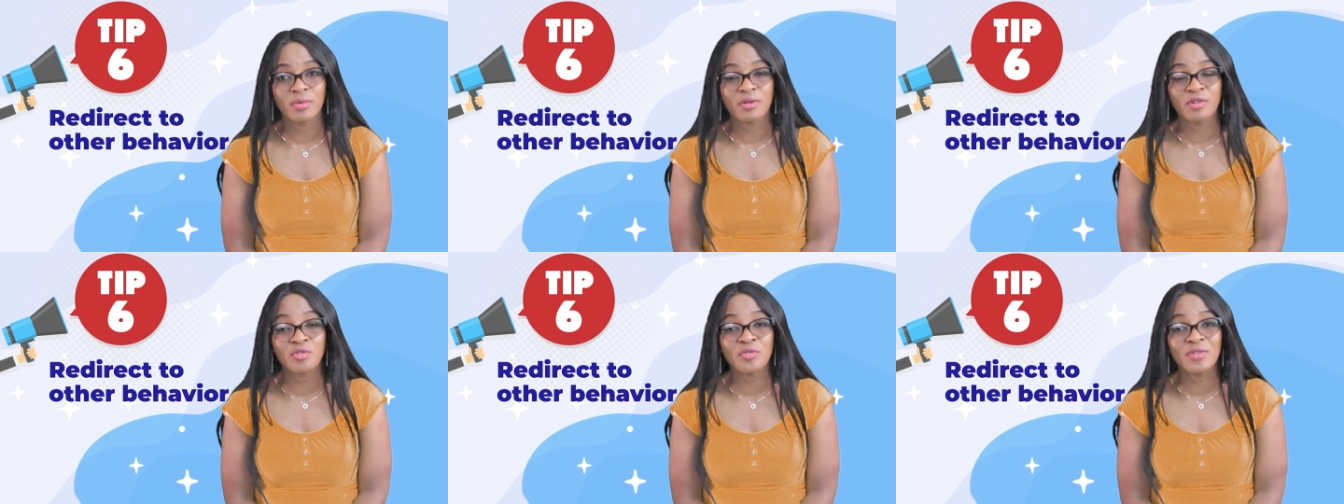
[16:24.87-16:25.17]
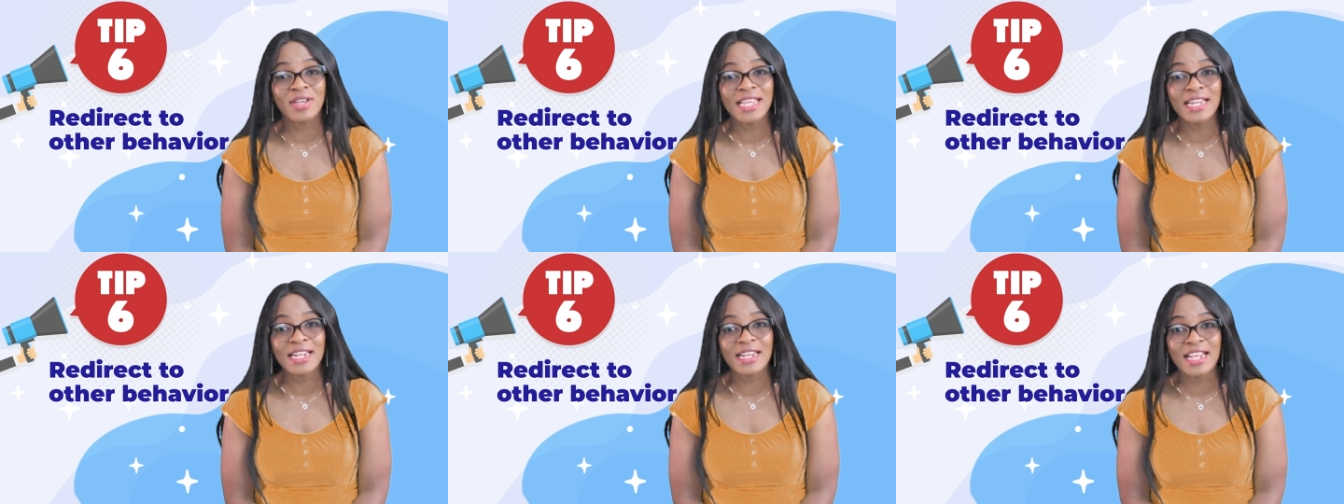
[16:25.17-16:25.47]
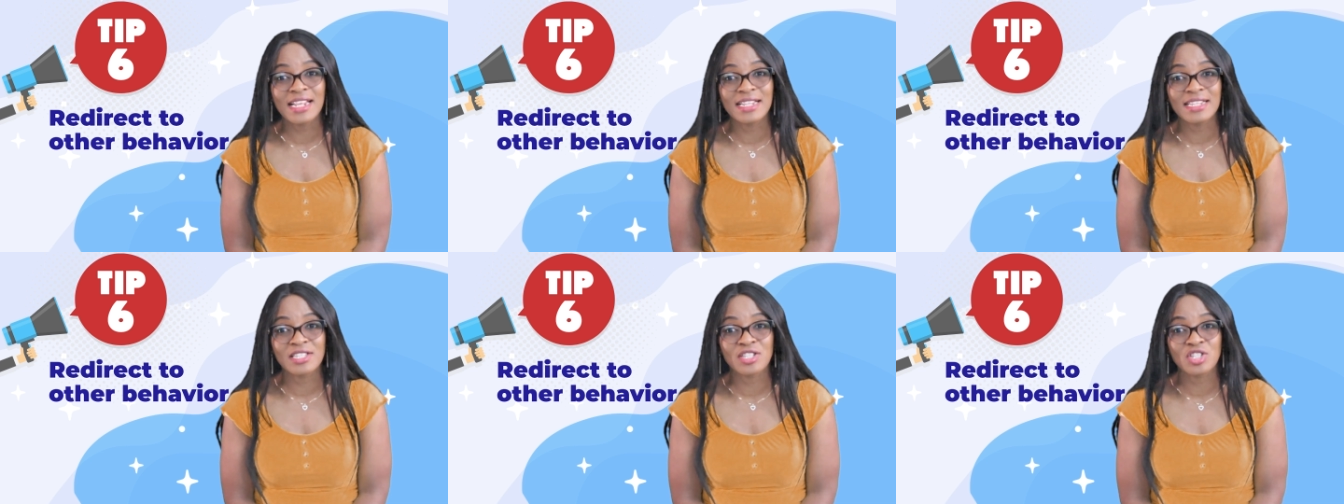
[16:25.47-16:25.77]
creating
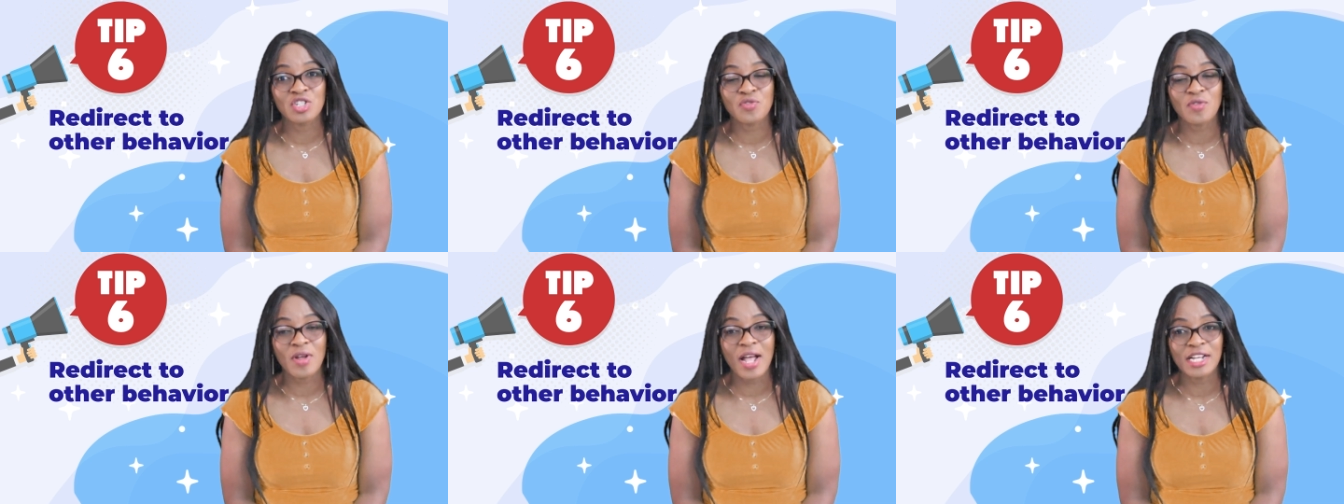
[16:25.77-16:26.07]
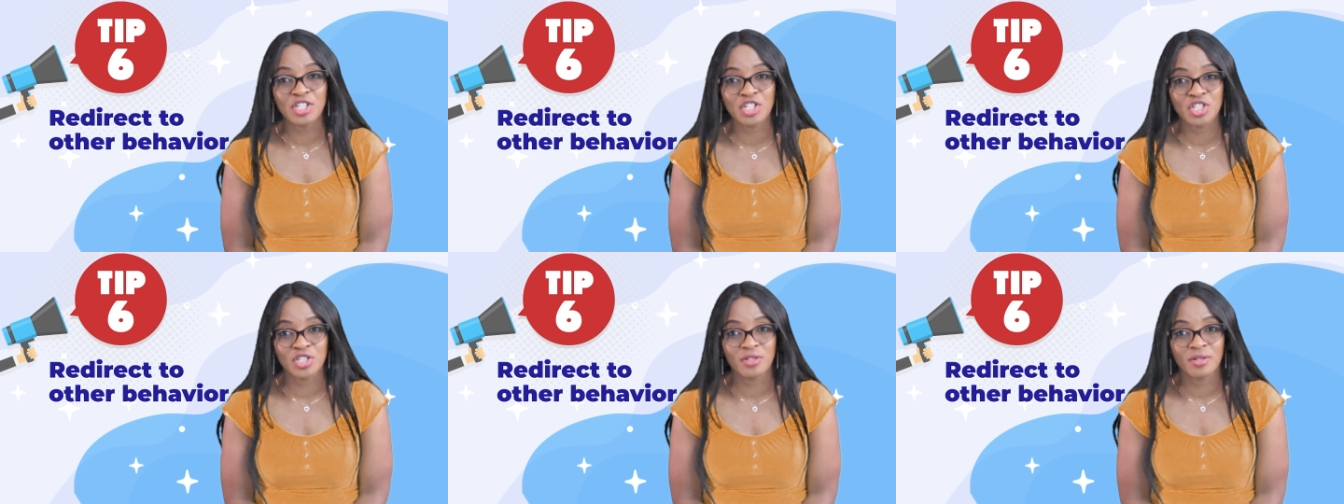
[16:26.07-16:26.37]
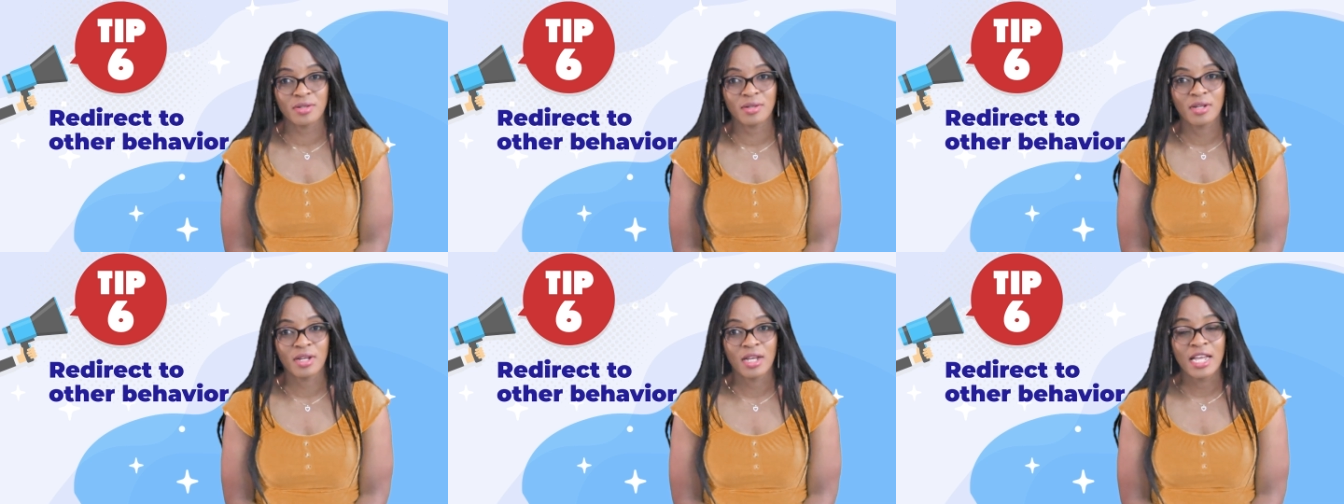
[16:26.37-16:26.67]
a
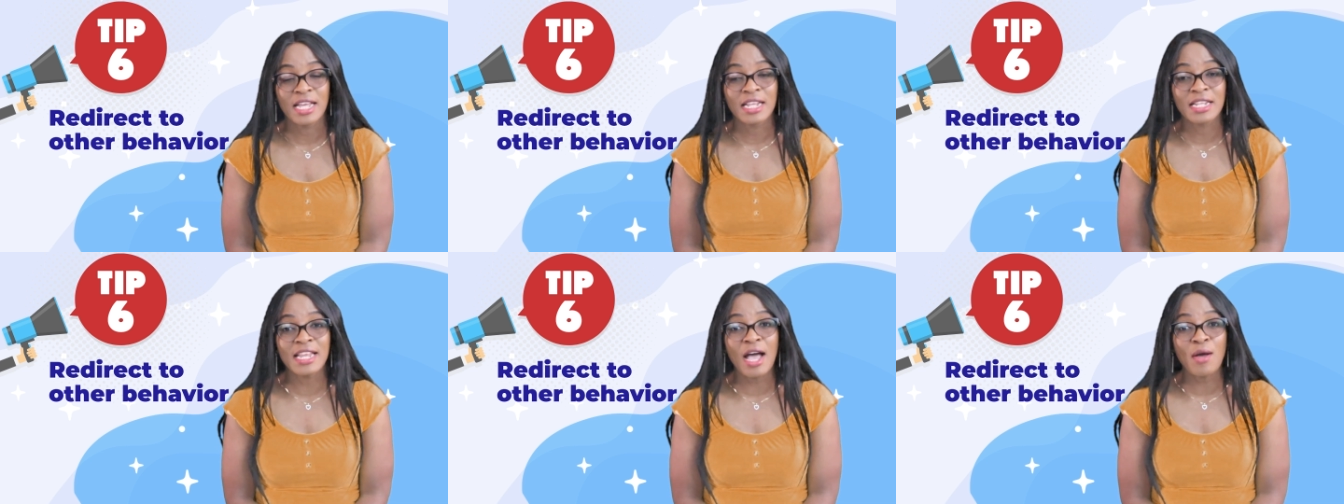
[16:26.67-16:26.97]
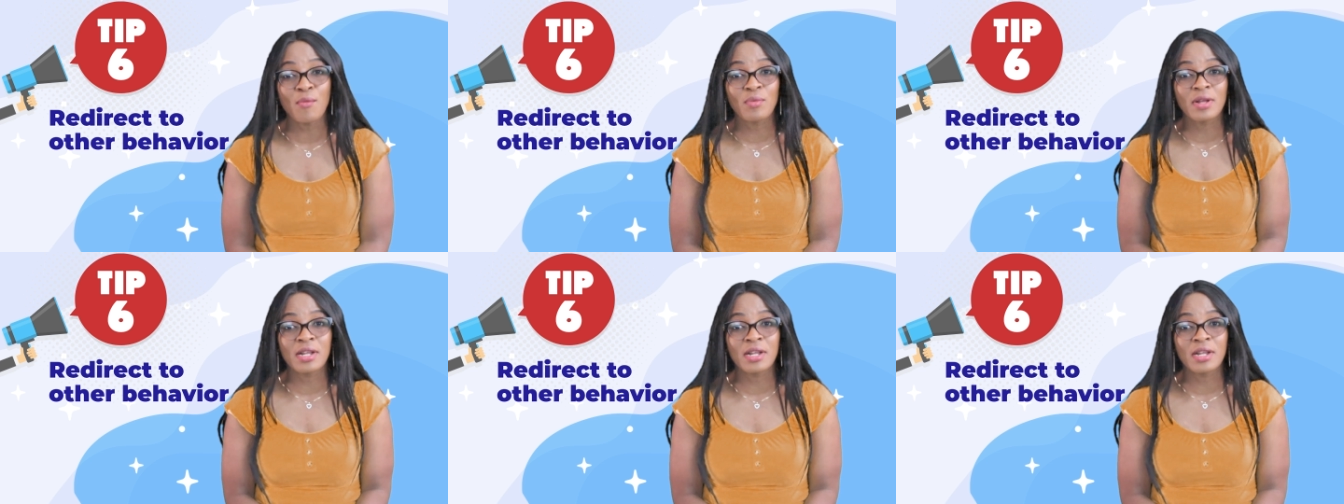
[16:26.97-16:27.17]
distraction that